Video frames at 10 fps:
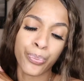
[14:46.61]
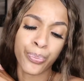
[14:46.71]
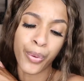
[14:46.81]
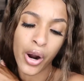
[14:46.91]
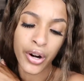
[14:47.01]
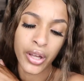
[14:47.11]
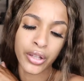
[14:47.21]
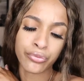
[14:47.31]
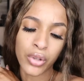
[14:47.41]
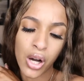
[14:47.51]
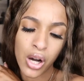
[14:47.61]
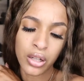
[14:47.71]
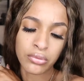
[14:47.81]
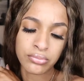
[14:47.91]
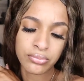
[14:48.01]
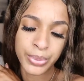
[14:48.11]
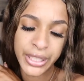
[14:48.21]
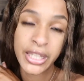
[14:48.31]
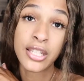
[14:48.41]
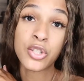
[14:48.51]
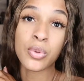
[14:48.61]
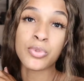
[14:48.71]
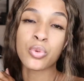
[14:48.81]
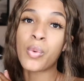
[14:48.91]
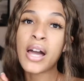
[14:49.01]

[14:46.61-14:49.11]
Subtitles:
barda thong bikini swimsuit.